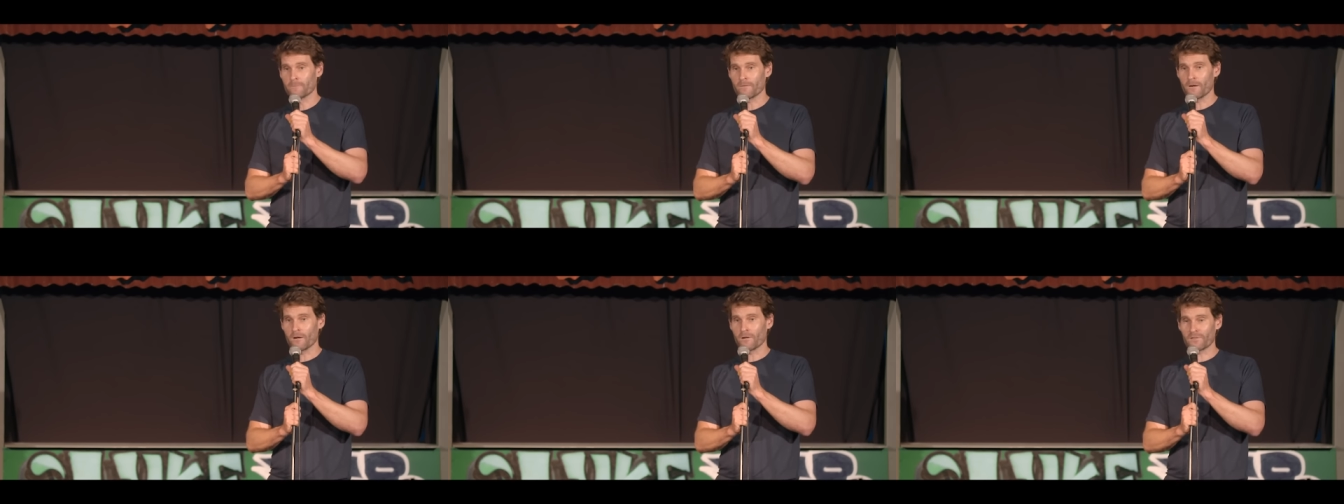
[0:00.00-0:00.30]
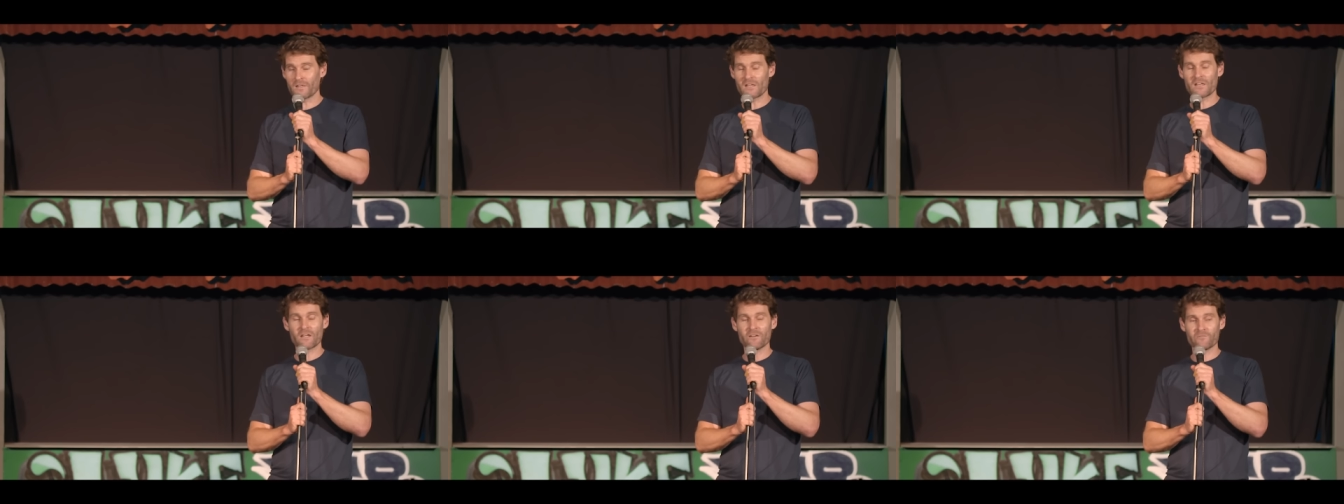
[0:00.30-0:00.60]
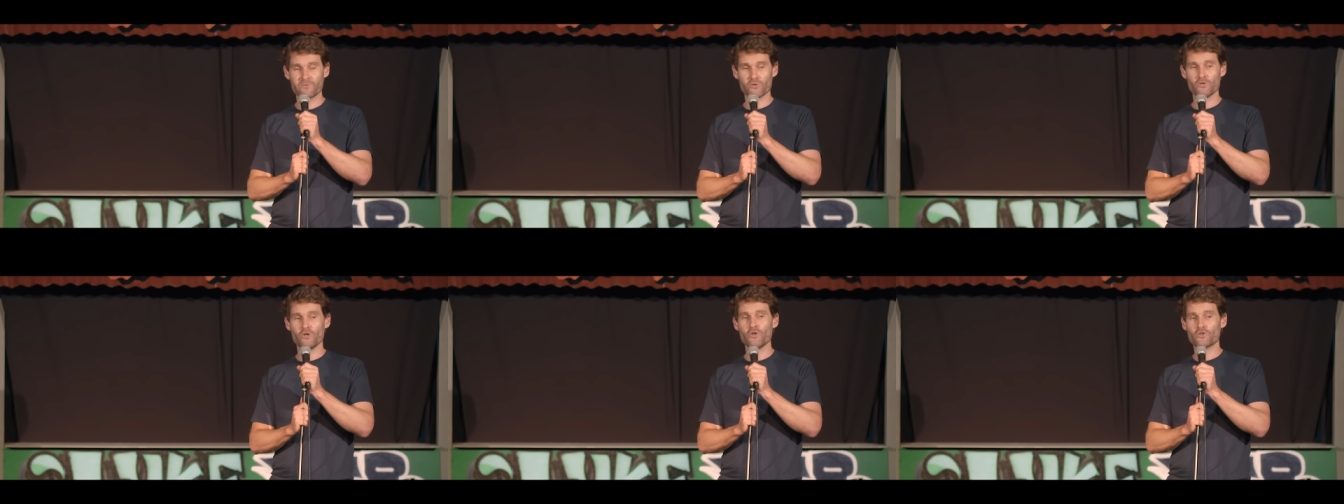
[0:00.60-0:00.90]
And I think
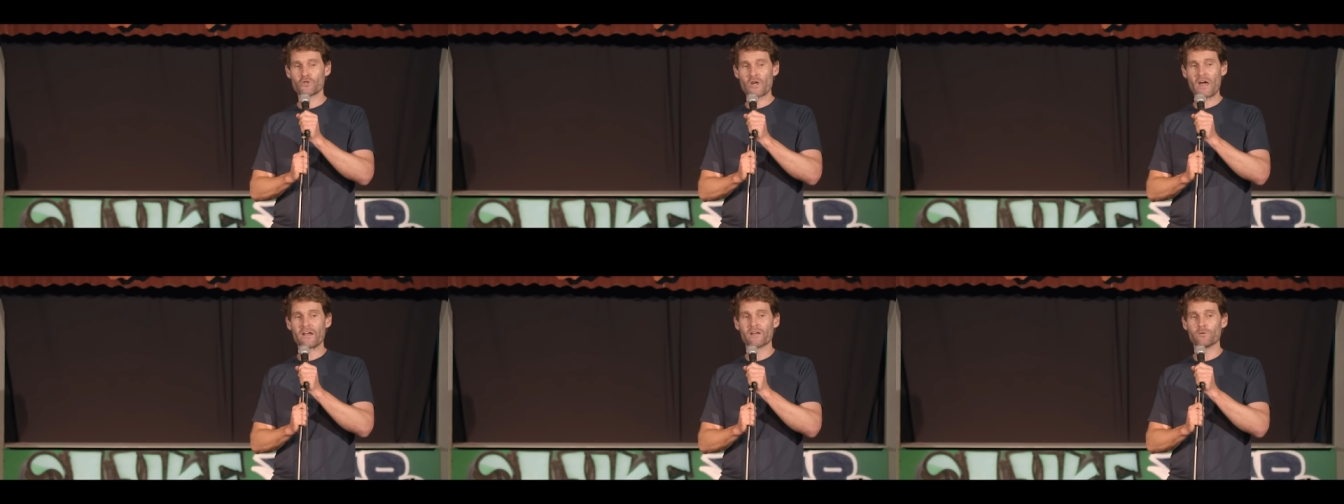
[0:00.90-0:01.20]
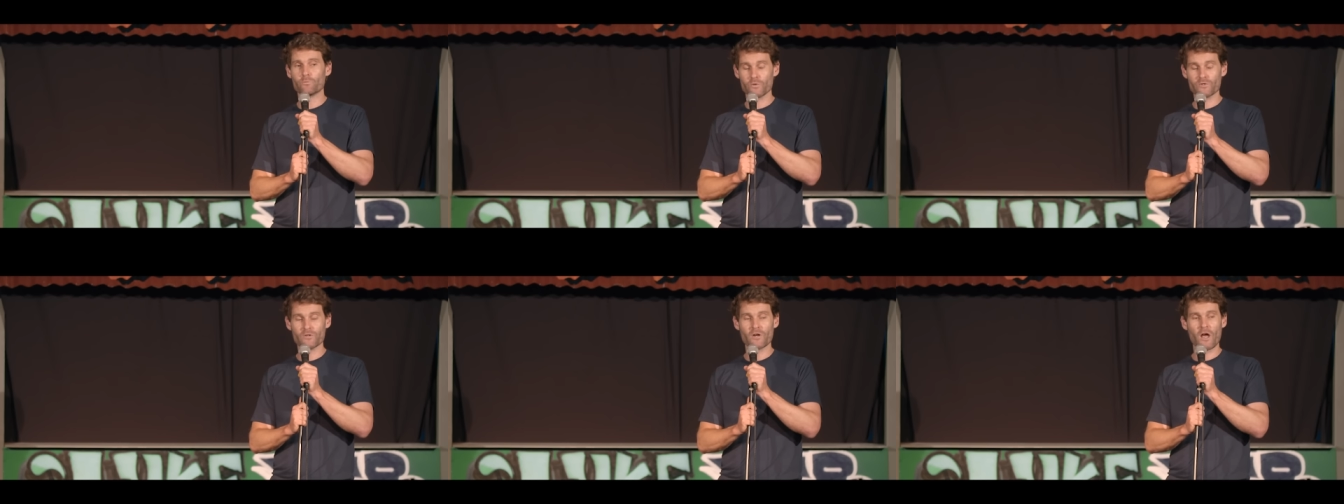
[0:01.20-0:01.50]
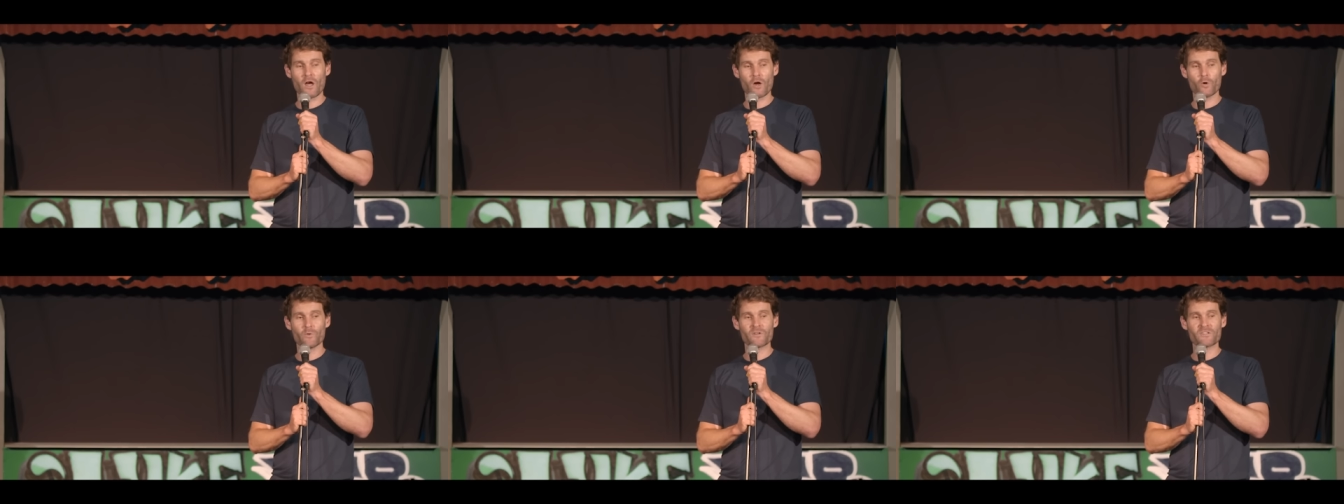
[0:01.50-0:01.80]
even you, Jaden, would
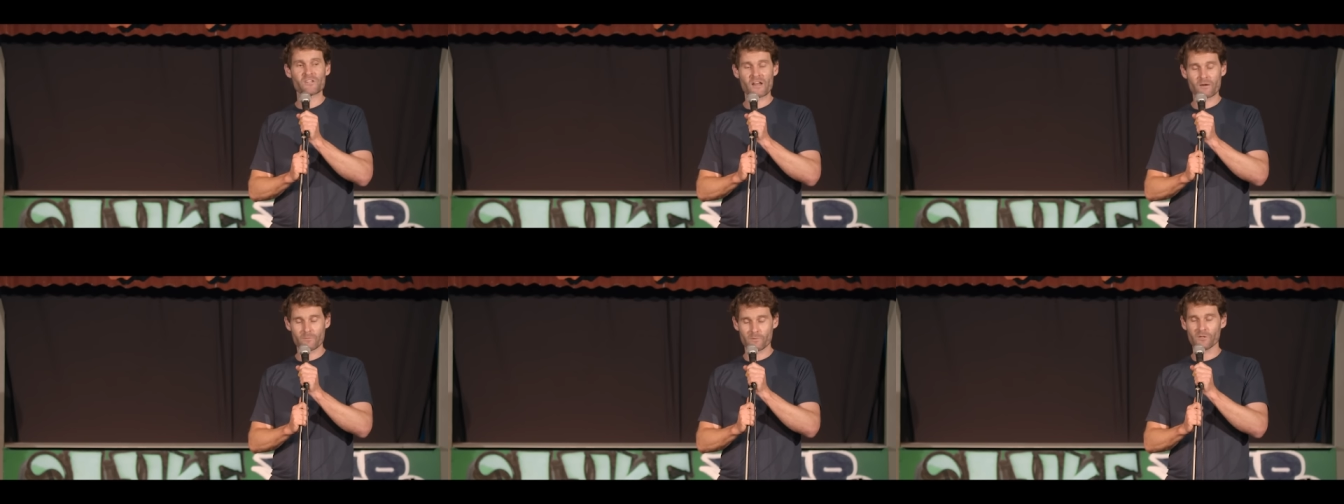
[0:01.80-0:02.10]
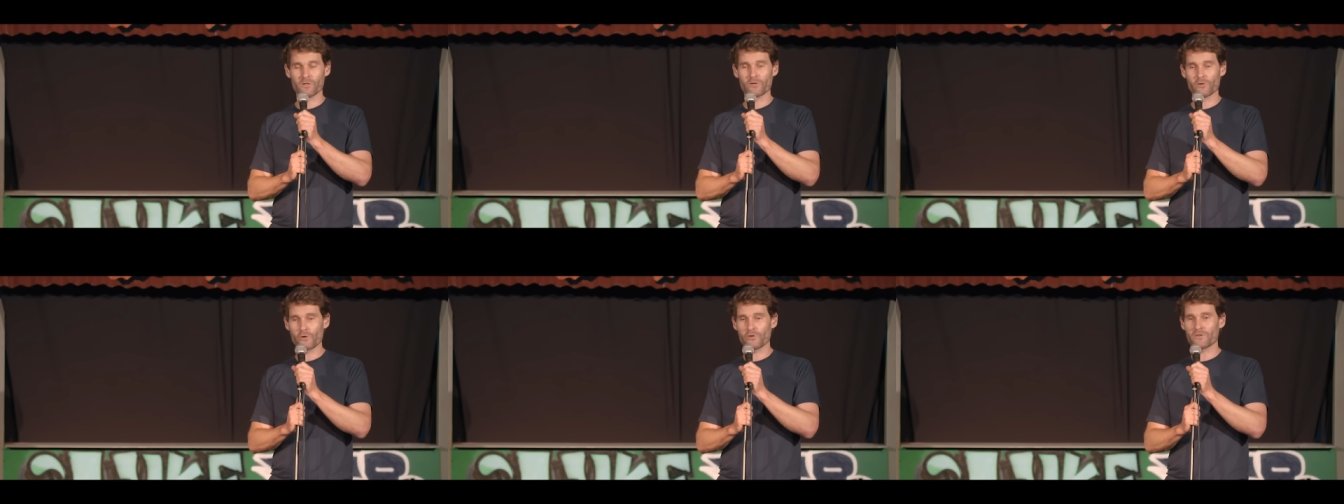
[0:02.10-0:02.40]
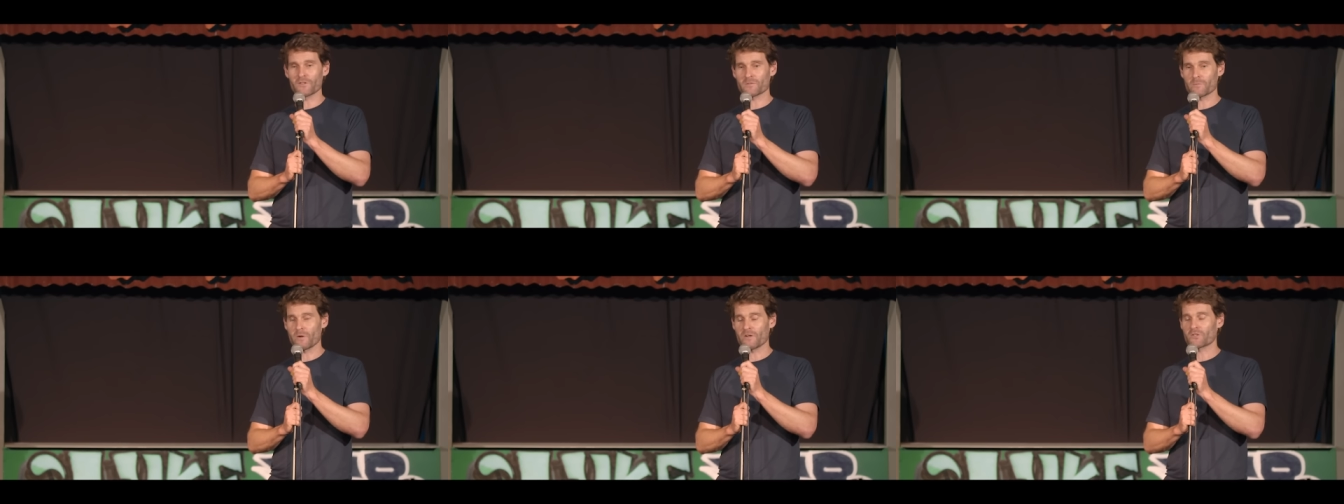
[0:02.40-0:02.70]
know which animal on earth
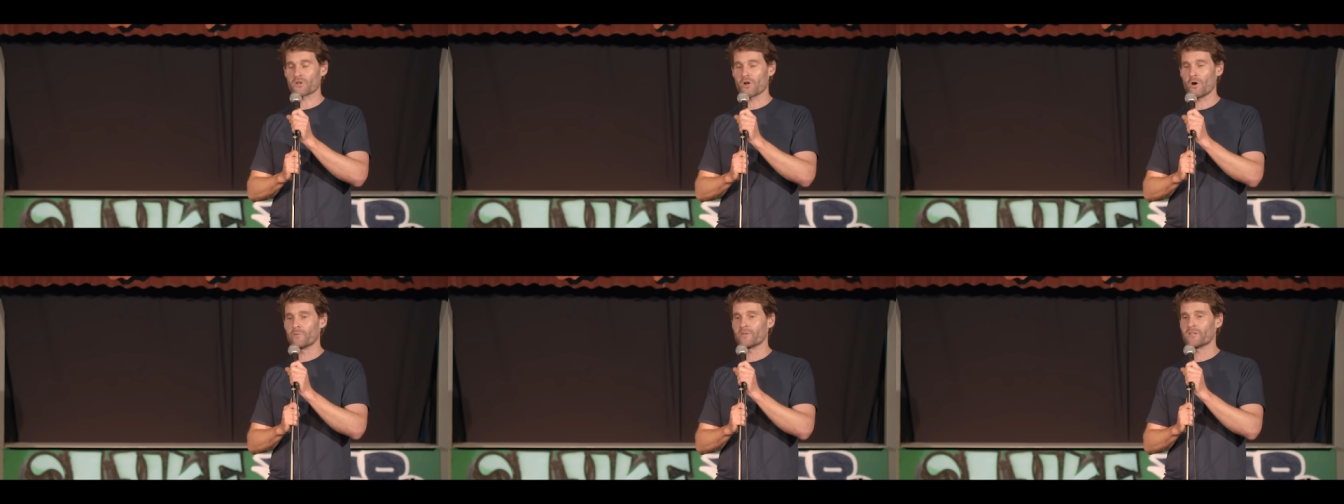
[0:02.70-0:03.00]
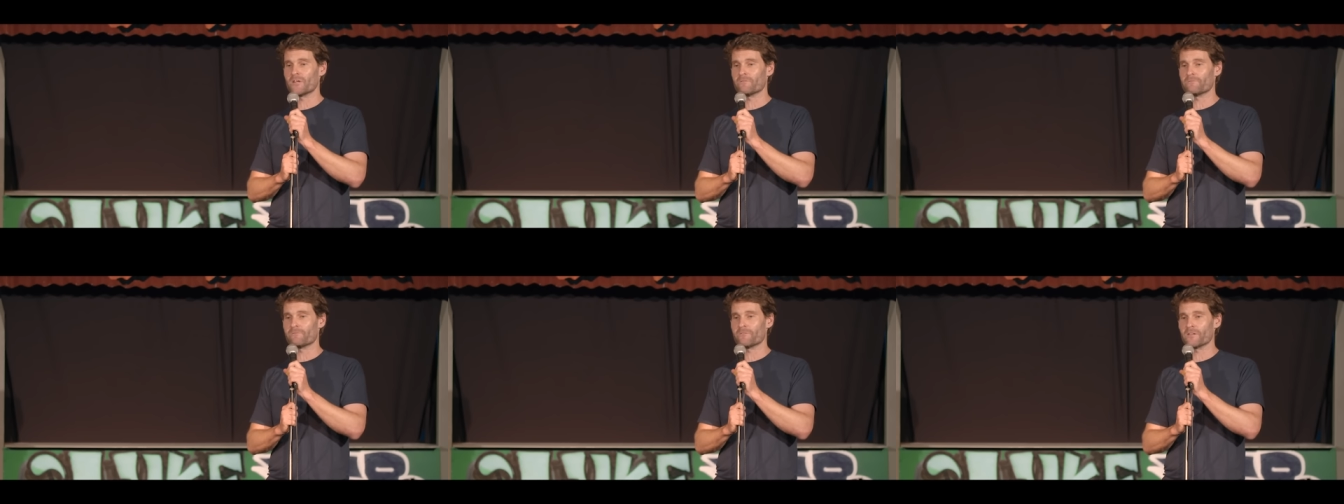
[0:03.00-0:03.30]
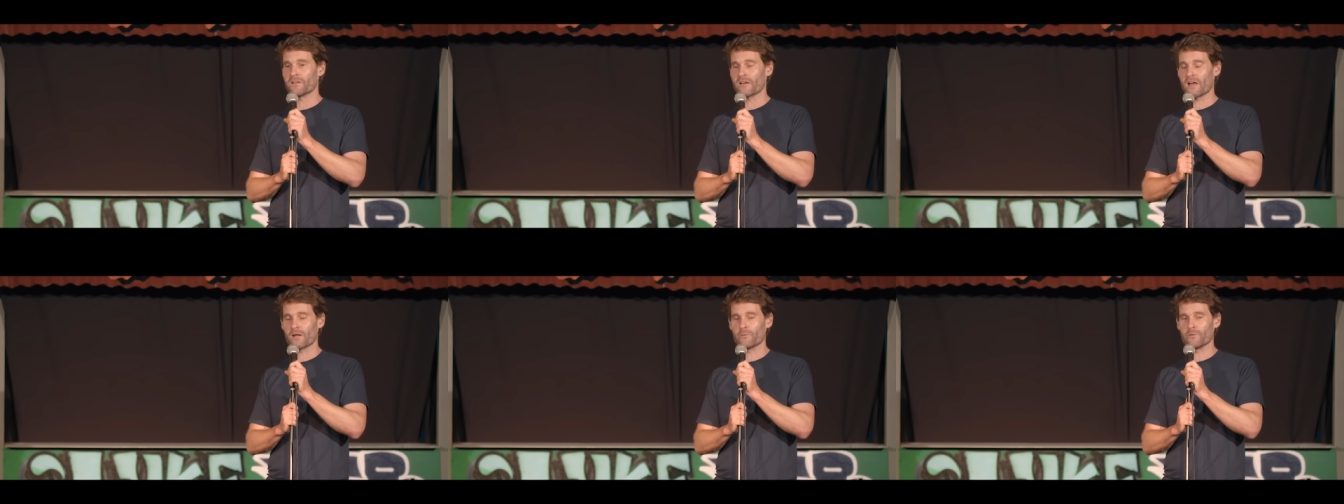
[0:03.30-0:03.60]
is most commonly
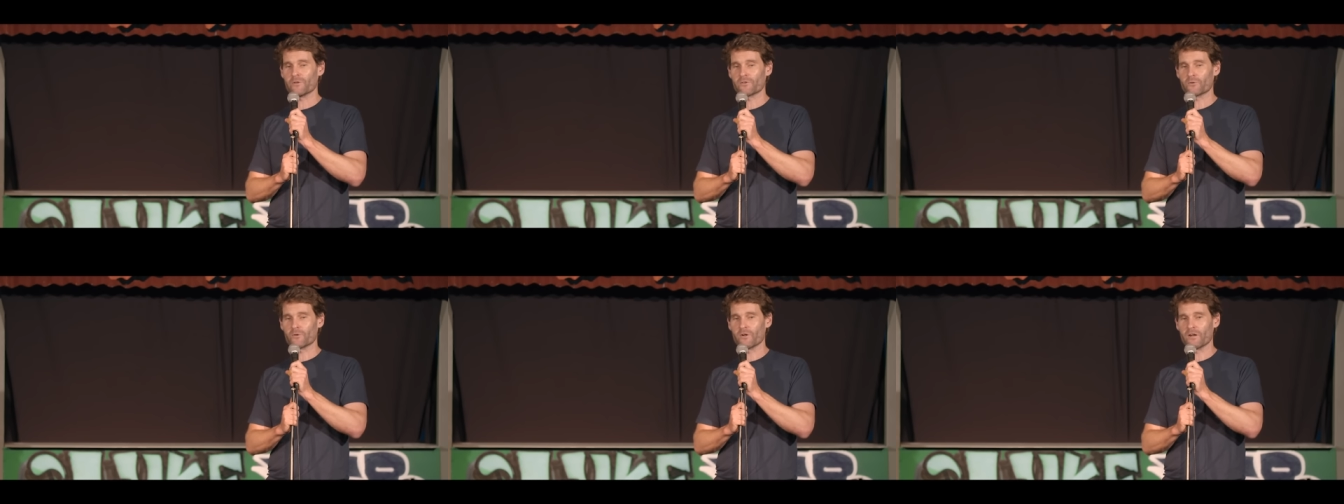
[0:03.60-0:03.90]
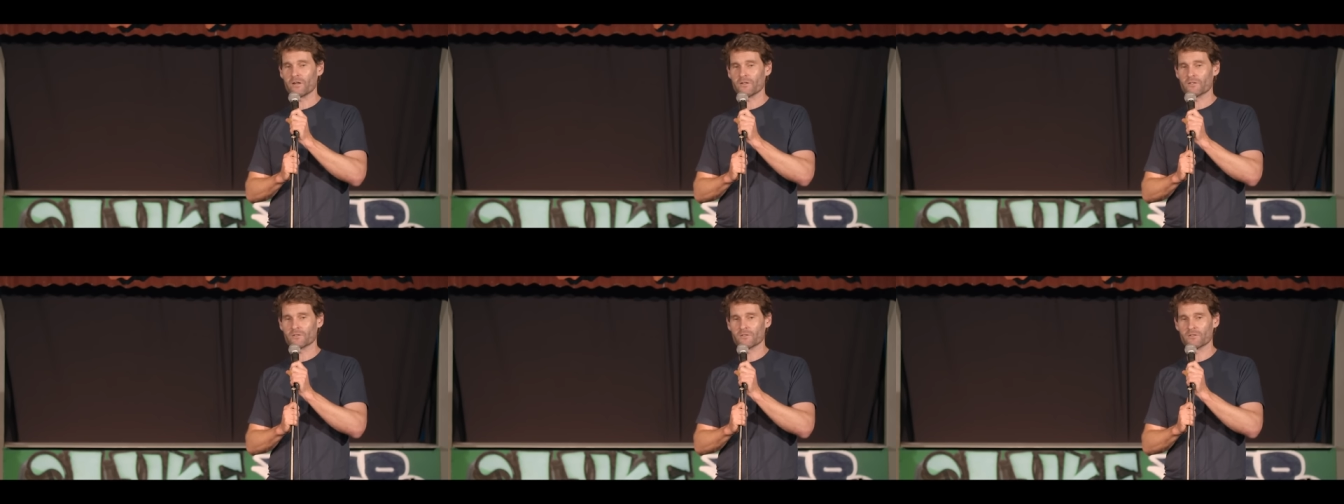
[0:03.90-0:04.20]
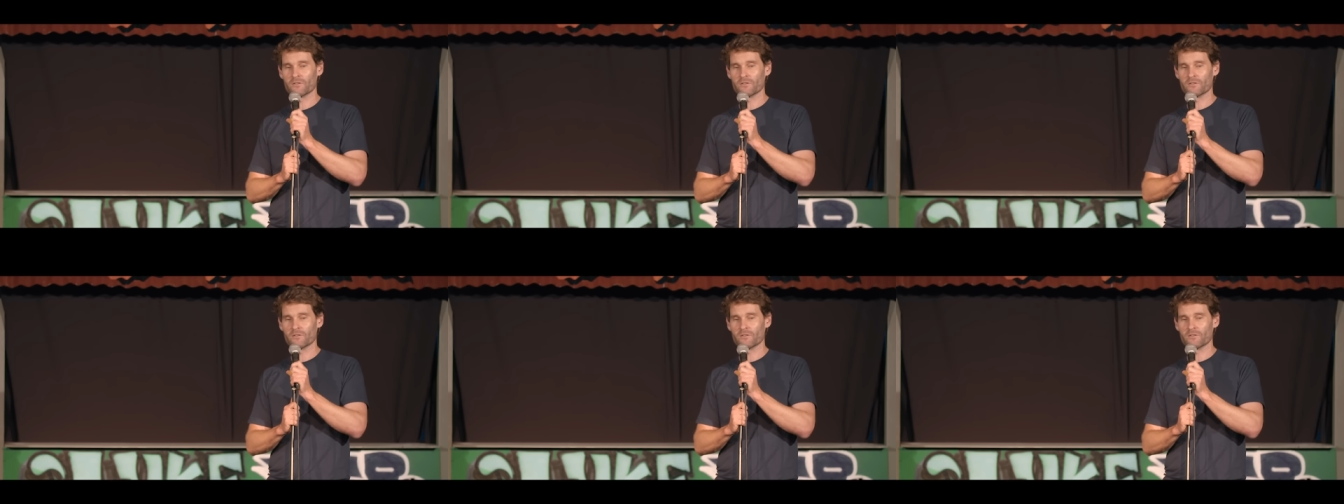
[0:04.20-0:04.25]
affiliated with greed.